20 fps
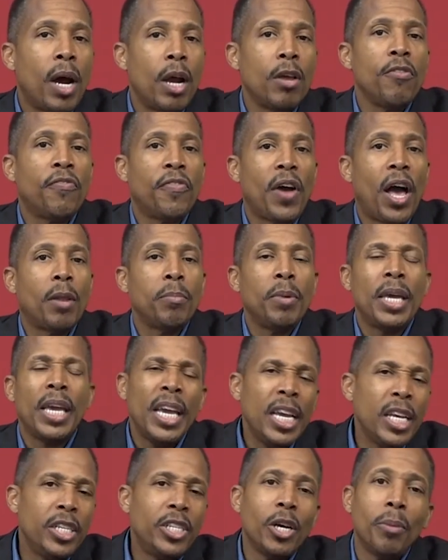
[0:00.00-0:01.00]
Are you following me?
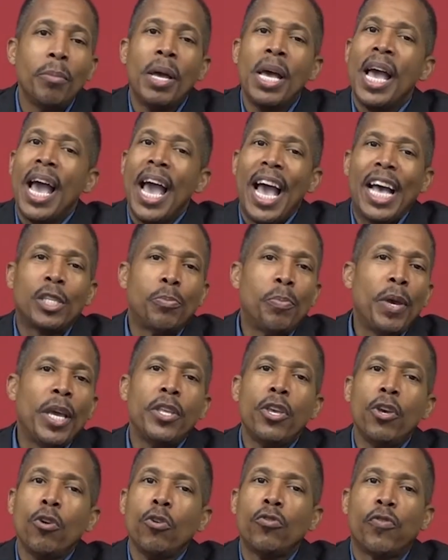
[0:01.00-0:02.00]
Egypt has
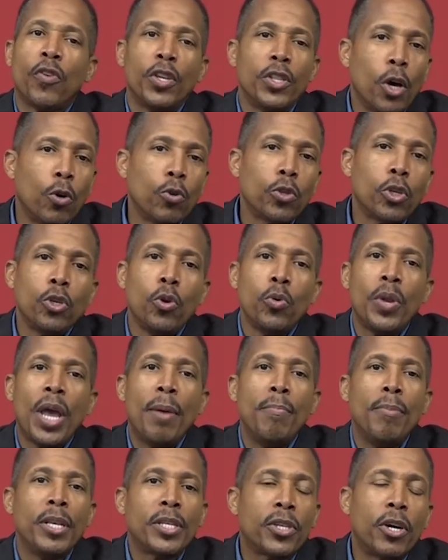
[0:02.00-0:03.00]
been used, for those of you
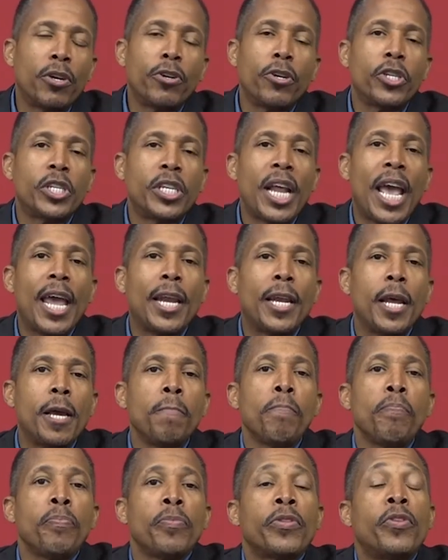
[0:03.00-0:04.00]
that misunderstand it,